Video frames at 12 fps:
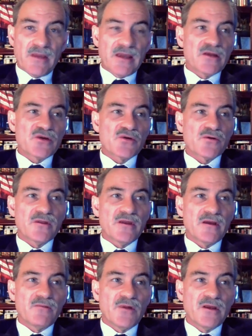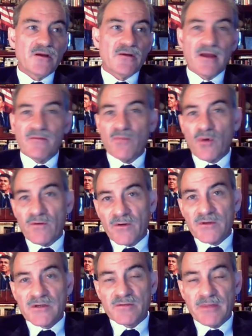making sure that we don't have more votes